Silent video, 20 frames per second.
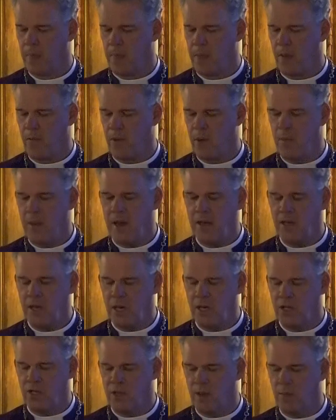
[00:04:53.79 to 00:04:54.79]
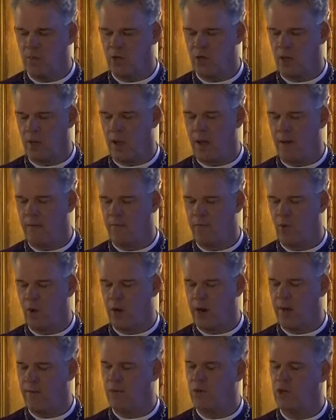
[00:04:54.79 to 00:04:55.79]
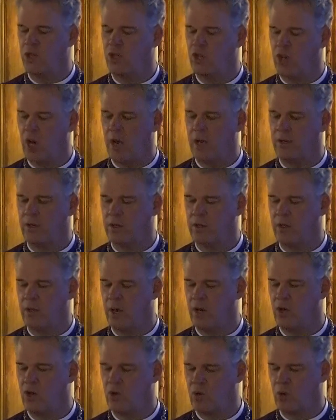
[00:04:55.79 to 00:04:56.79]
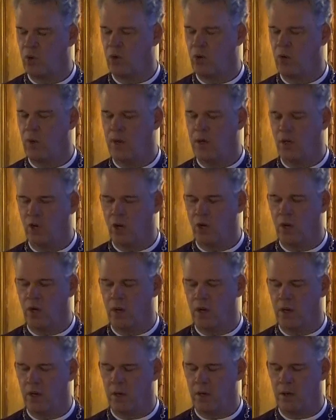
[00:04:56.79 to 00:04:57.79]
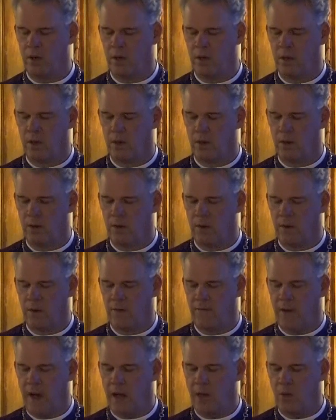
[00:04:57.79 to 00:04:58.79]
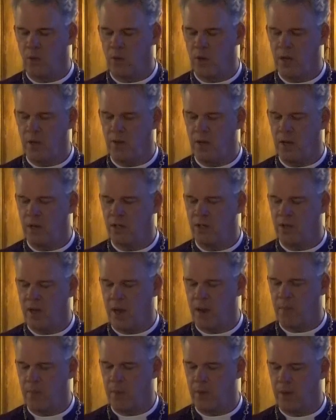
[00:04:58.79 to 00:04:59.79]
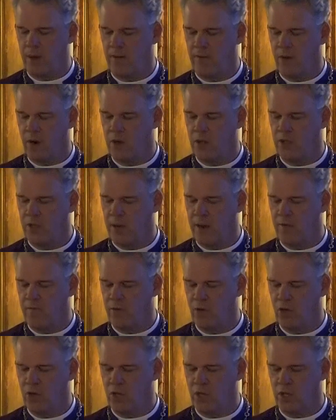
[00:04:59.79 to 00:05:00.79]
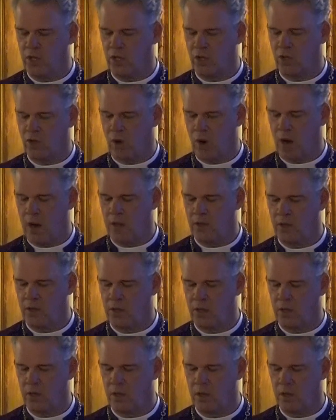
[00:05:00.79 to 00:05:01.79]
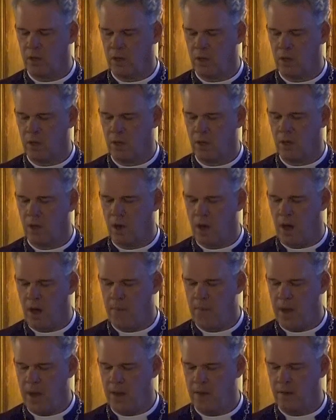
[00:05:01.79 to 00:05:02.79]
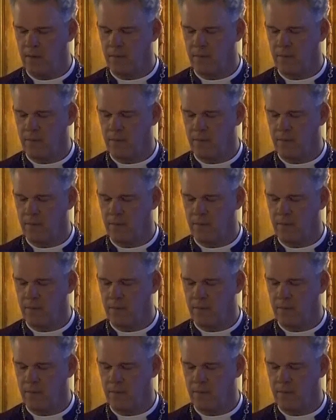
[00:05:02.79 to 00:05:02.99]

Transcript: that we may teach them to love whatever is just and true and good, following the example of our Savior, Jesus Christ. Amen.